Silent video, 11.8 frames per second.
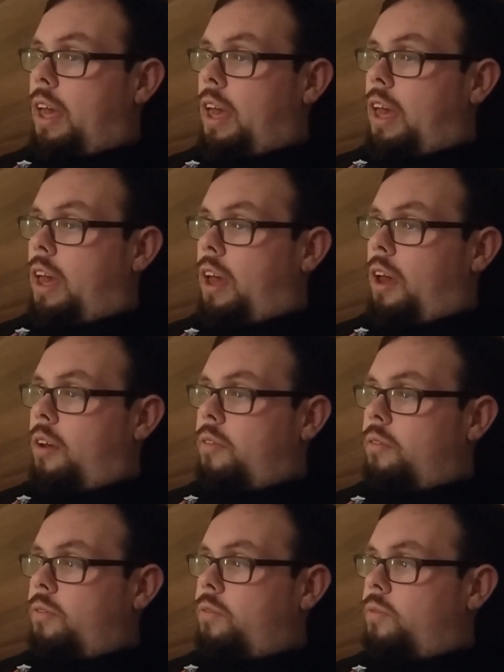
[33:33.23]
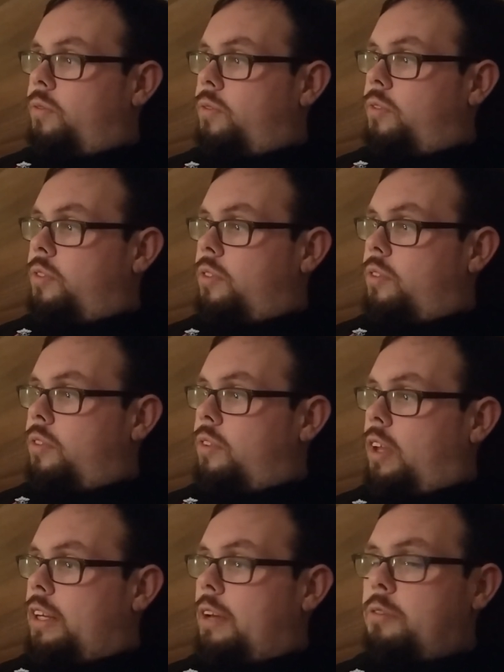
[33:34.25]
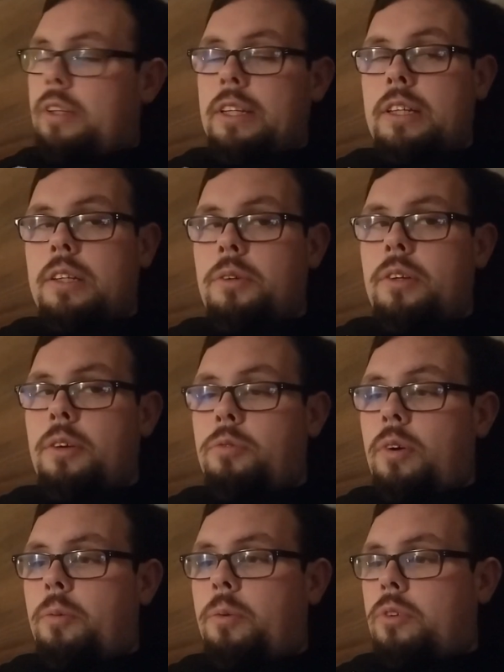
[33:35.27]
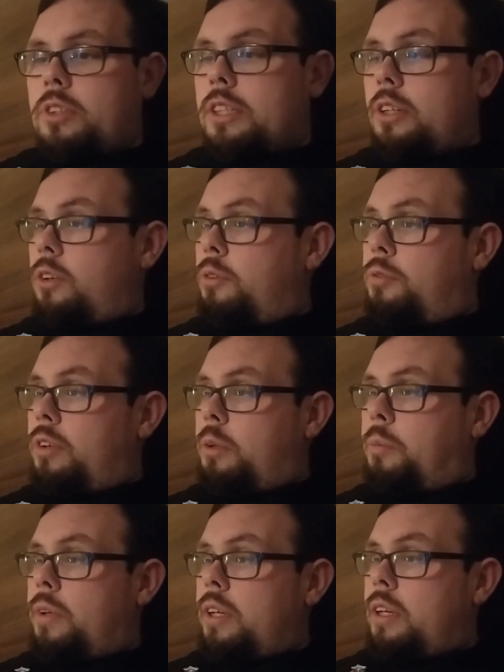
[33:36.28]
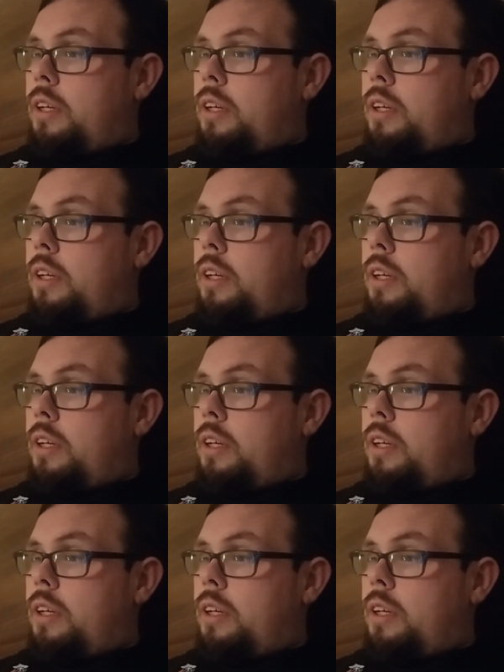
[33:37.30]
I definitely need to, if I'm going to see another film,